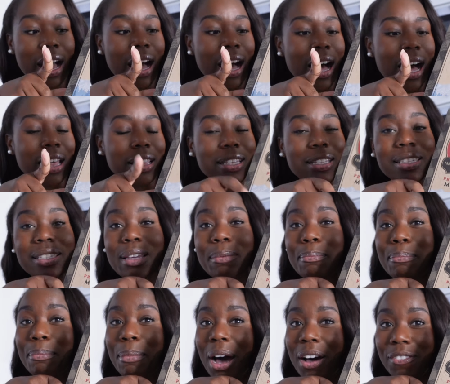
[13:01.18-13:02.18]
Uh, this is
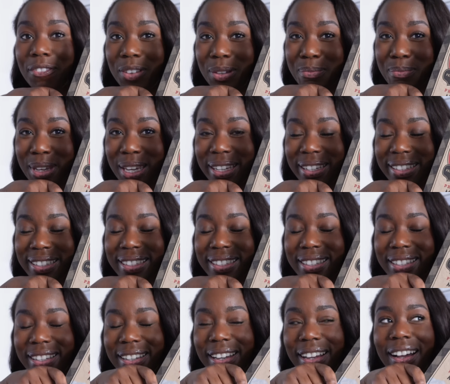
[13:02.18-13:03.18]
a muffin
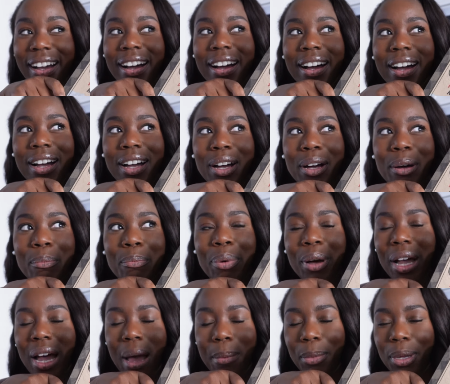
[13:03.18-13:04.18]
mix,
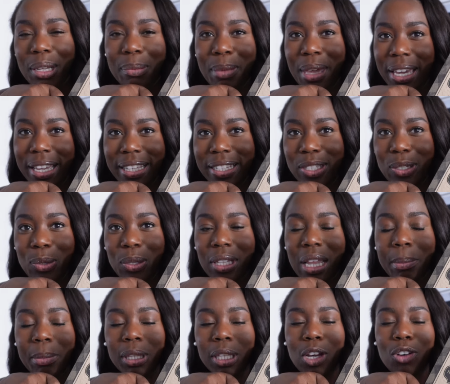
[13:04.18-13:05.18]
but I'm gonna make it into a
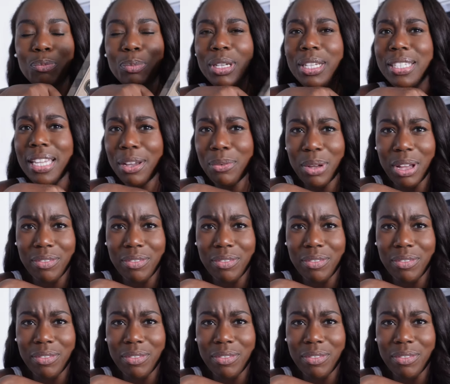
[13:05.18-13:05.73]
lemon loaf because I don't